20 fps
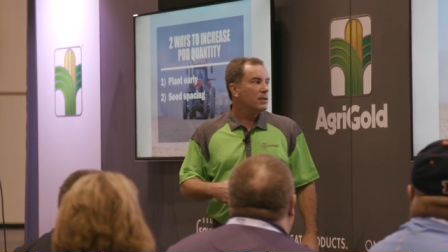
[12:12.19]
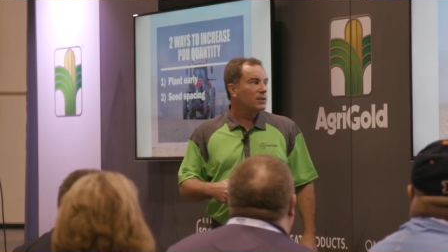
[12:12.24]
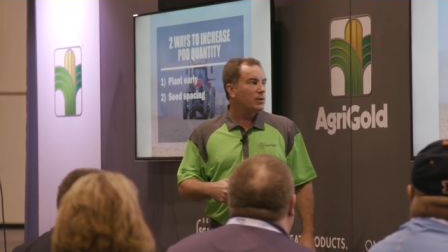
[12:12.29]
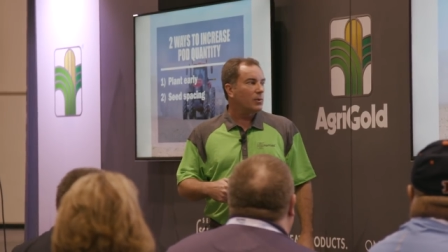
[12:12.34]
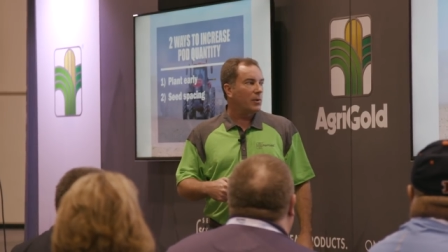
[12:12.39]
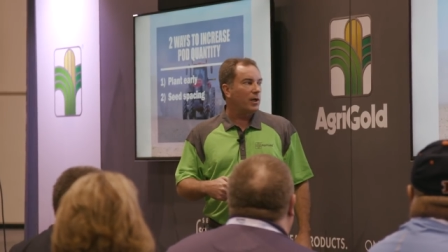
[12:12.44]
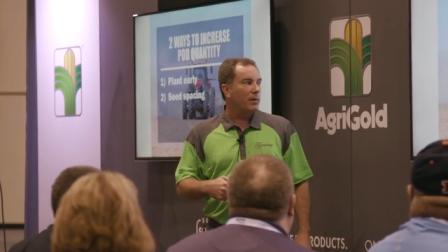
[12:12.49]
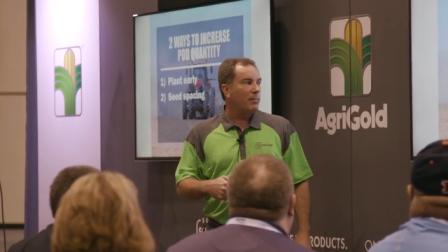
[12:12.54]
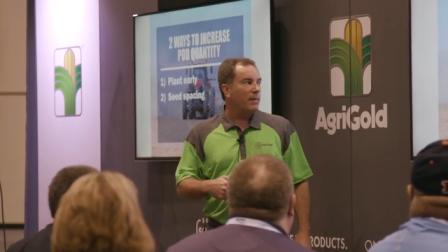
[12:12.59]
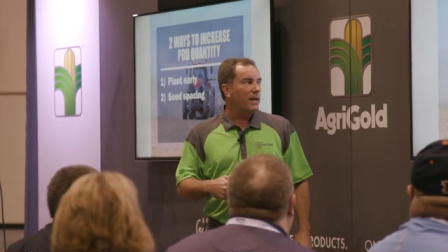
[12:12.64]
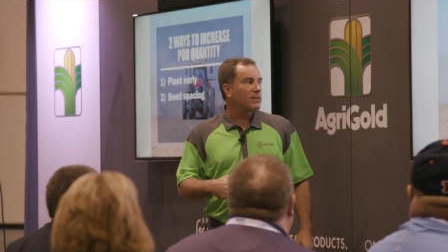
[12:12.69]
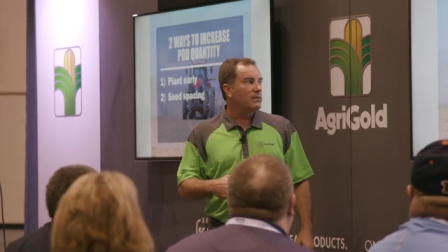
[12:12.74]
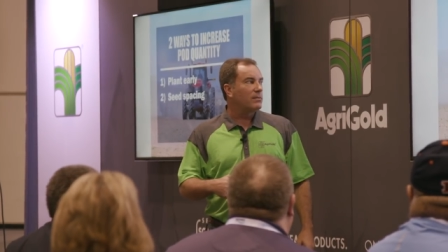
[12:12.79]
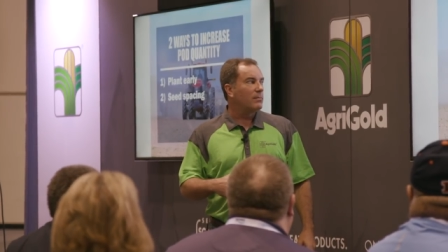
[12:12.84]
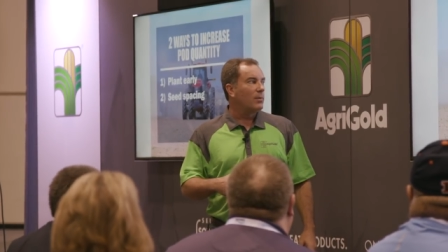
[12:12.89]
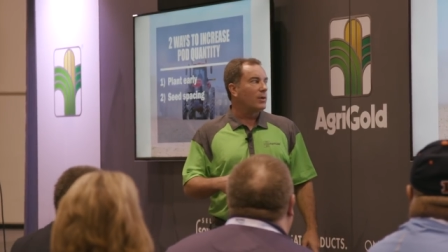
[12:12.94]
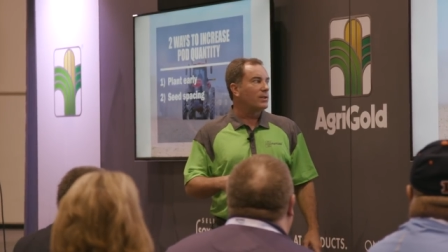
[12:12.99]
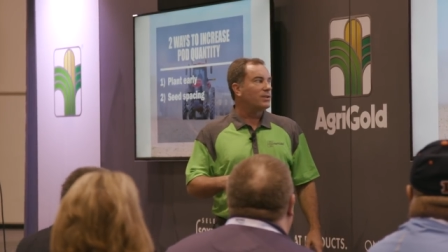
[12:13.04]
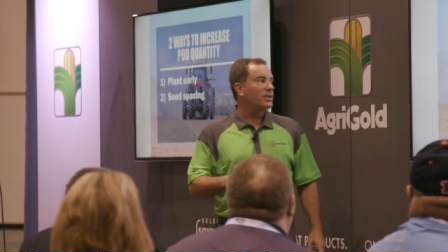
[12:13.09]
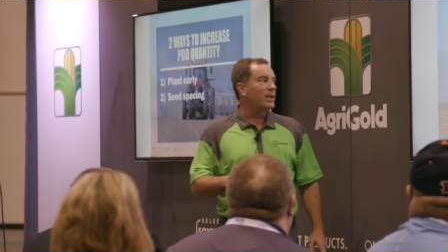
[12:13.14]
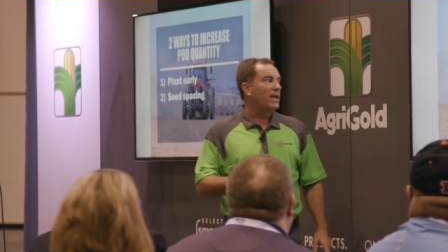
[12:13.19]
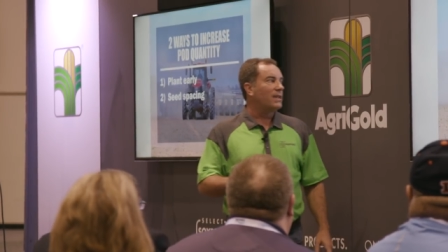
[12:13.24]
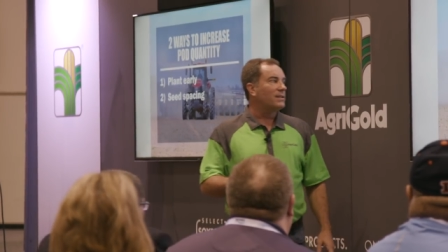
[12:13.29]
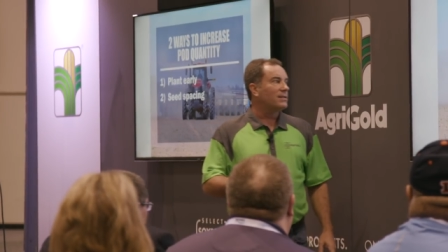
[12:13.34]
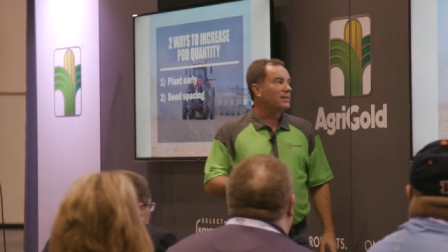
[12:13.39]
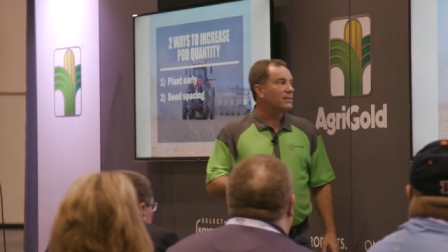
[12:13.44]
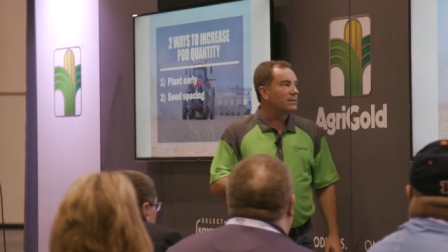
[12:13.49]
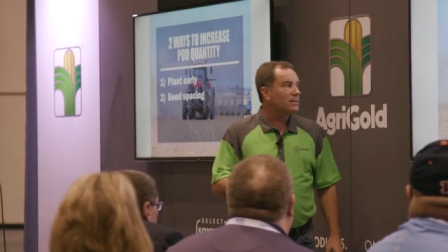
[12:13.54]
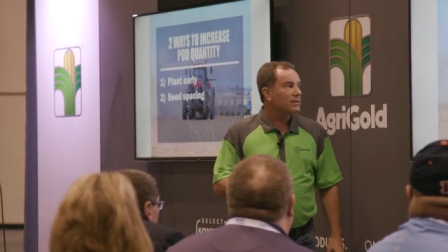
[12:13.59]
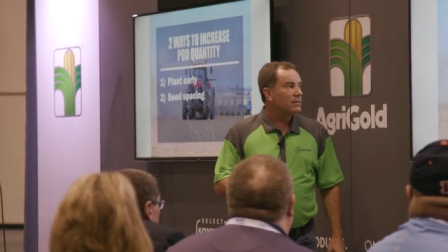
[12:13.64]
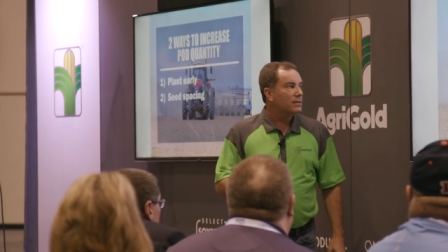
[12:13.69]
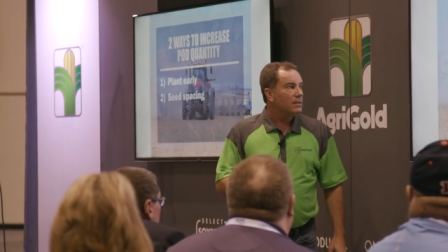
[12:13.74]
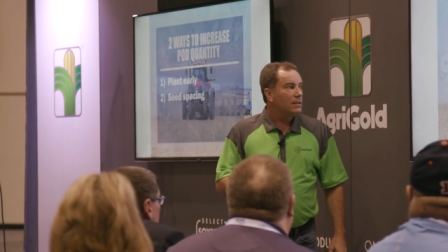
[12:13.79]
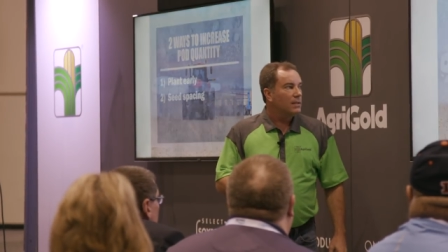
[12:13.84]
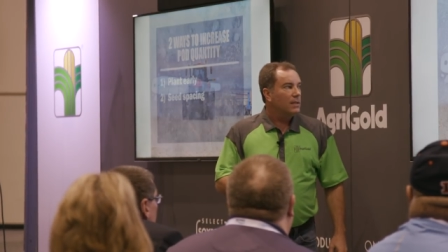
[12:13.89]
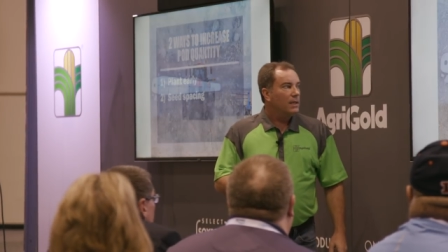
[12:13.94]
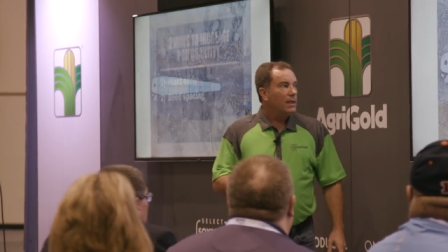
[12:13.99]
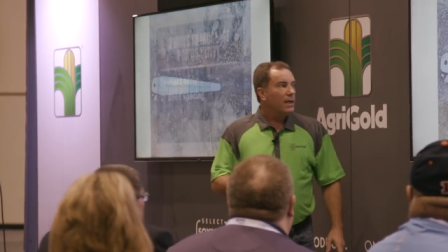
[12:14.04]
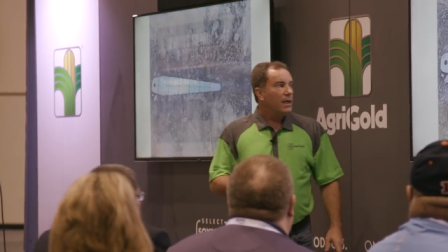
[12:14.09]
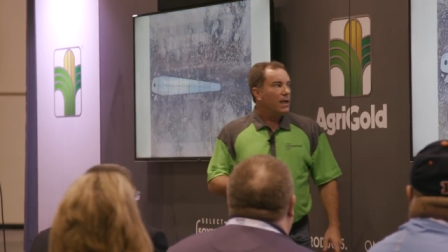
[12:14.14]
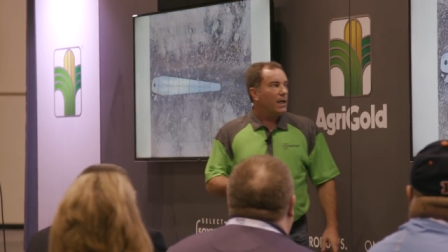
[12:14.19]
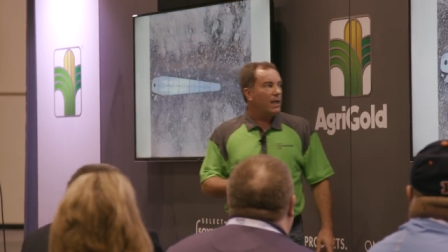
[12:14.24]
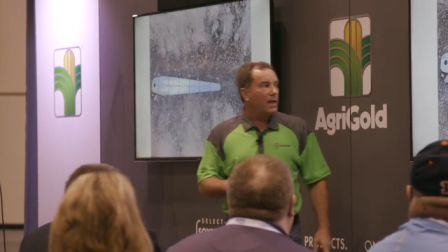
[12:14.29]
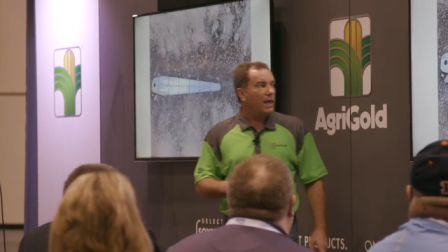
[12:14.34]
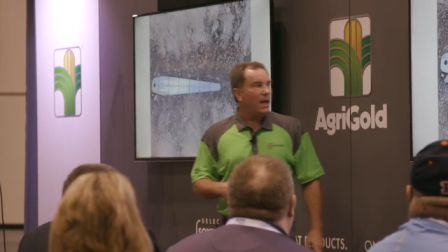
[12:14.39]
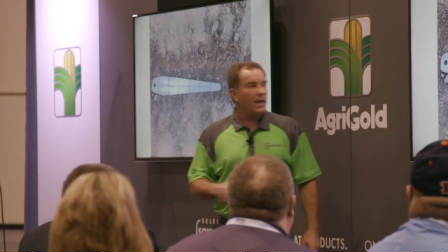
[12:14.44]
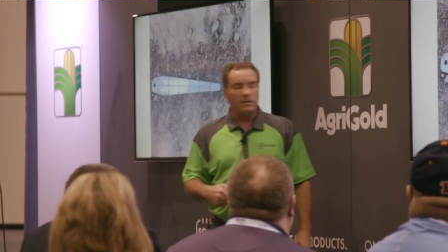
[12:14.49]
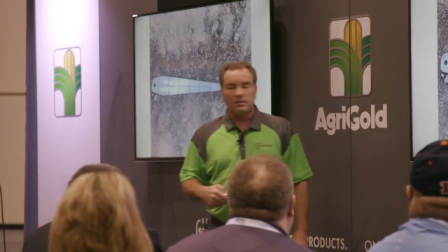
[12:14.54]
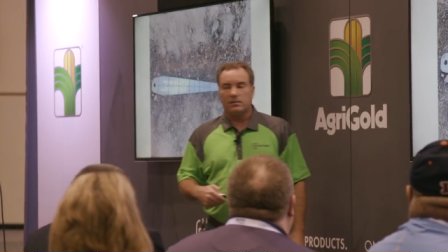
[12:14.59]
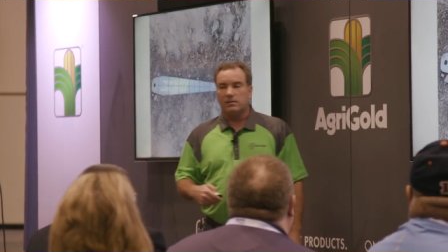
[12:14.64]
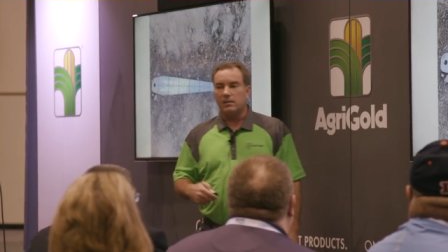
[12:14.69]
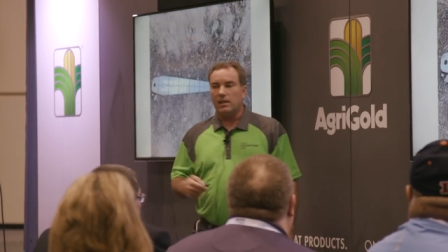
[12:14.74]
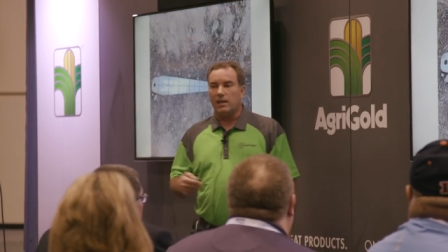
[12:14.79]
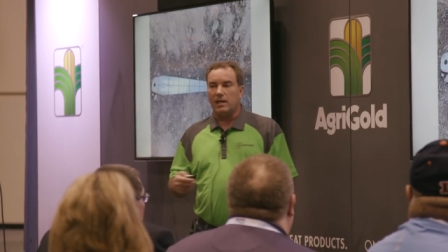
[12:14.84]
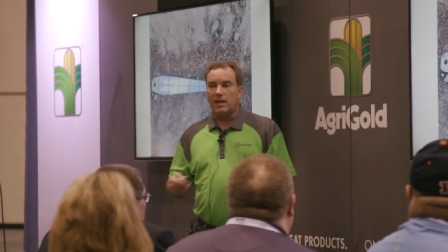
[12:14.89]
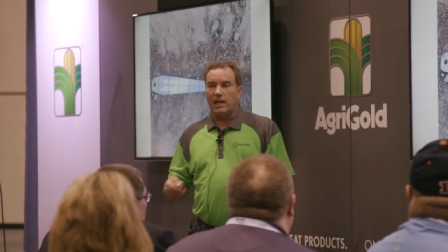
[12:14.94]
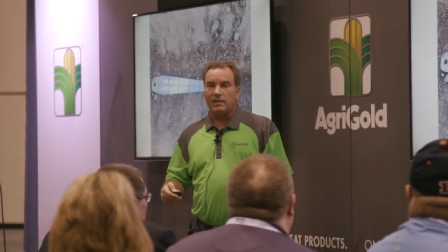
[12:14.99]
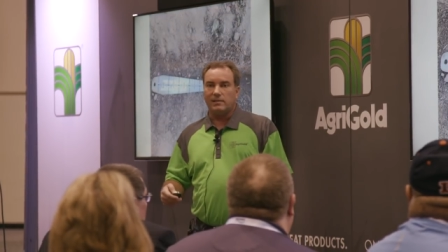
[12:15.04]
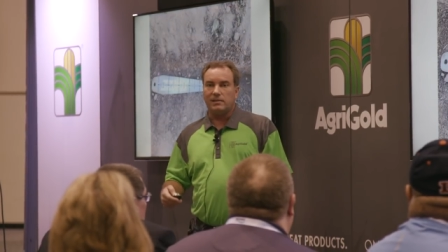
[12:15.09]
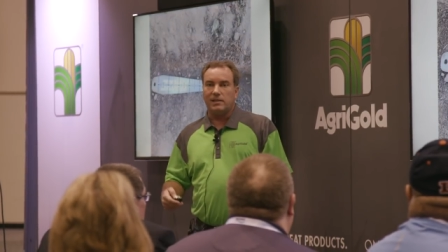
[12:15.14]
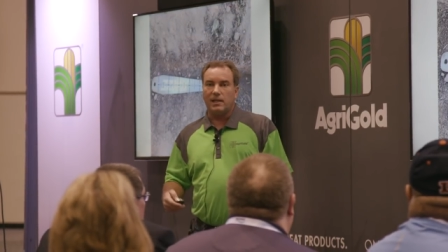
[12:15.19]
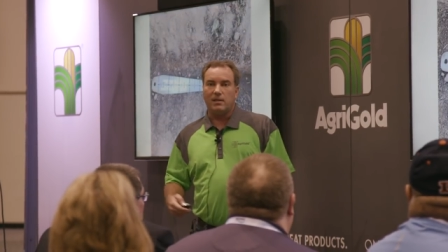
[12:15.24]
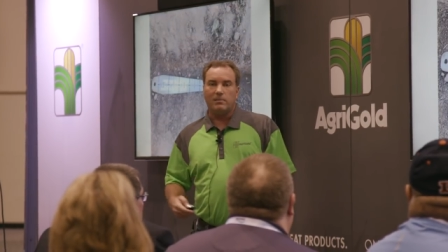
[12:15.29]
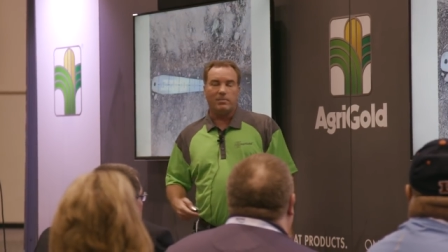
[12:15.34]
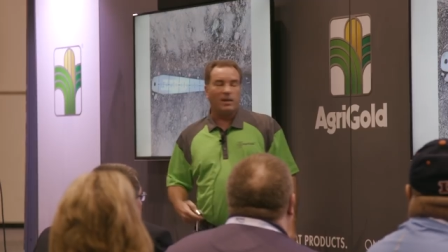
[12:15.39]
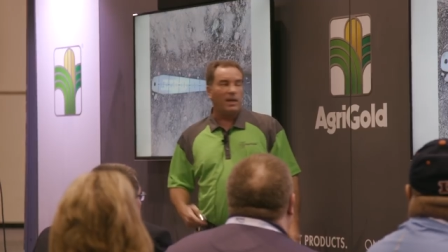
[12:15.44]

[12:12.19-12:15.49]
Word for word: So we're going to make some more changes in 18.